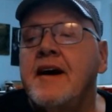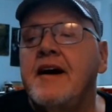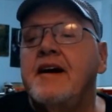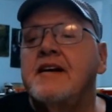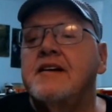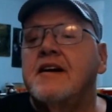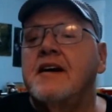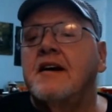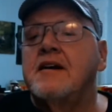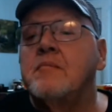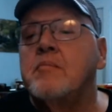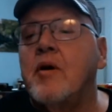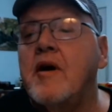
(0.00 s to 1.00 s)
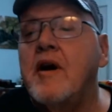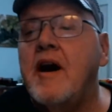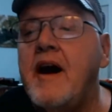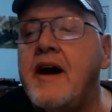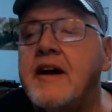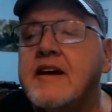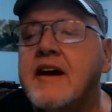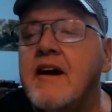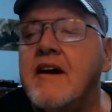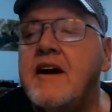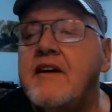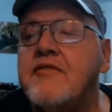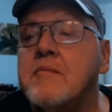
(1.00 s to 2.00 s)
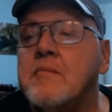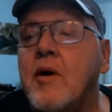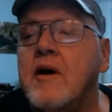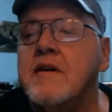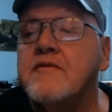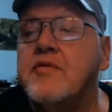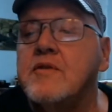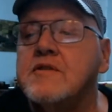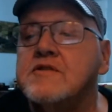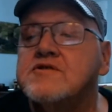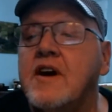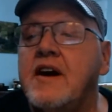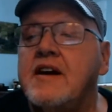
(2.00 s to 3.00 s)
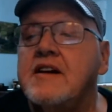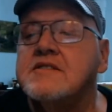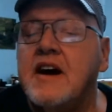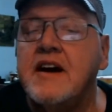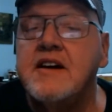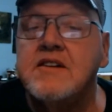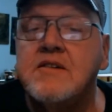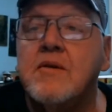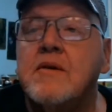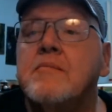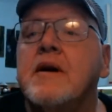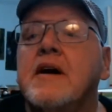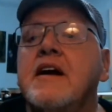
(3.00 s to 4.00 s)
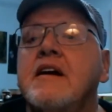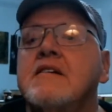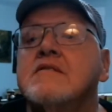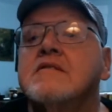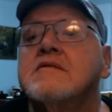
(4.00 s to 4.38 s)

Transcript: And hey, Gary from Barn Full of Trains, how you doing, buddy?